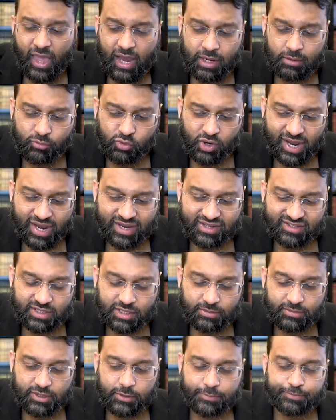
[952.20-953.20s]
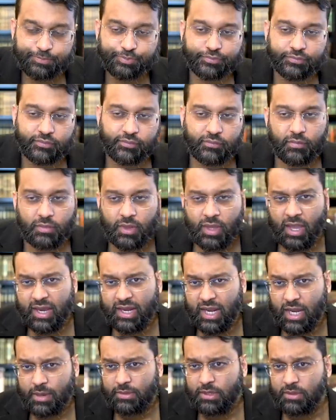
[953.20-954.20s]
Al-Muhasibi
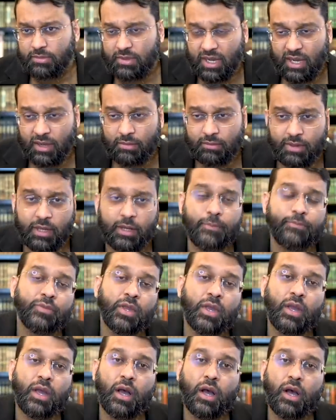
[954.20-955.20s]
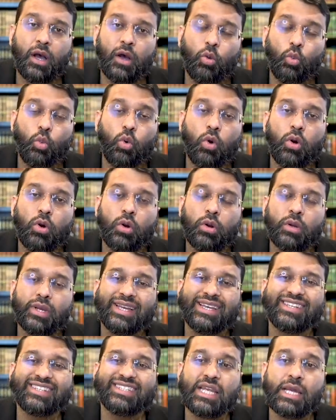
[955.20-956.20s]
and Ahmad ibn Hanbal uh, were
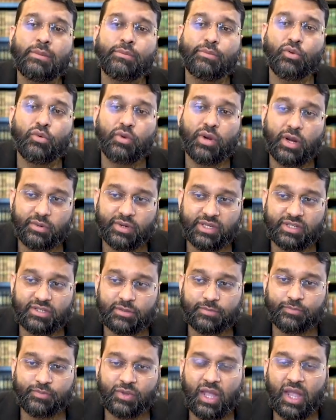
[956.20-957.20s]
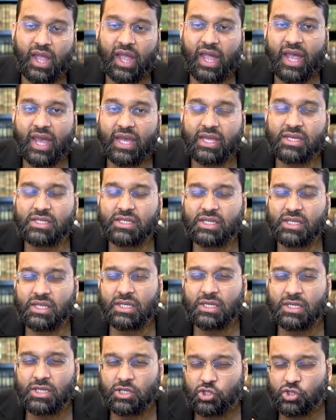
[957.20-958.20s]
contemporaries, and
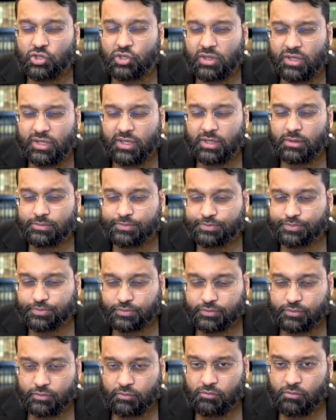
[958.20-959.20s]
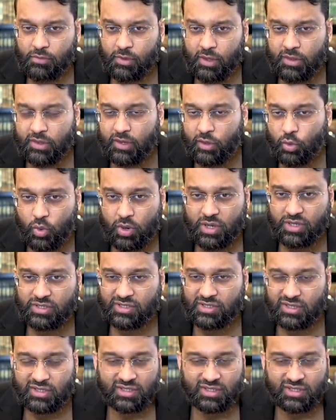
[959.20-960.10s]
initially there was